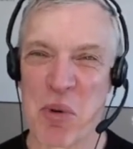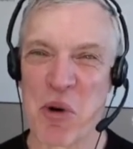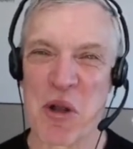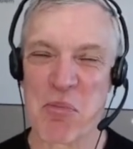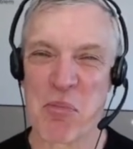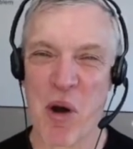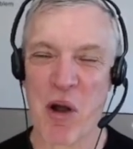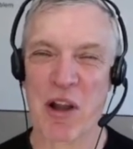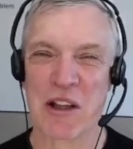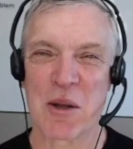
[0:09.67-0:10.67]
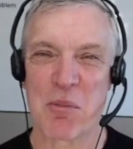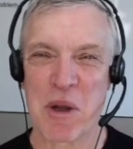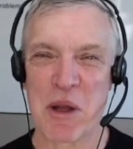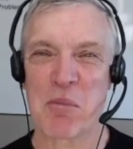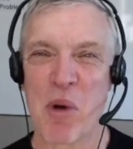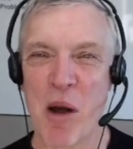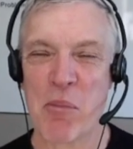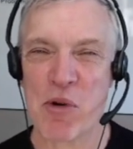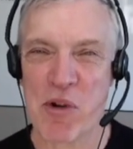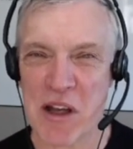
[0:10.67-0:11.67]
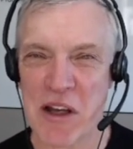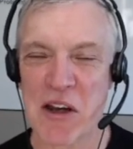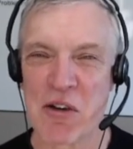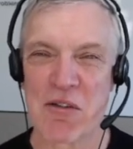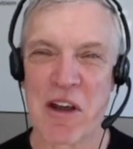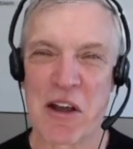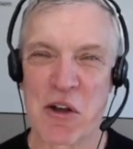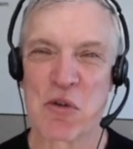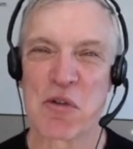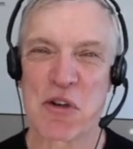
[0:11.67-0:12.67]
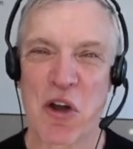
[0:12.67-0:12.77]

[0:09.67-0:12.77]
Bernie Pawlik, the big bopper right here in Vancouver,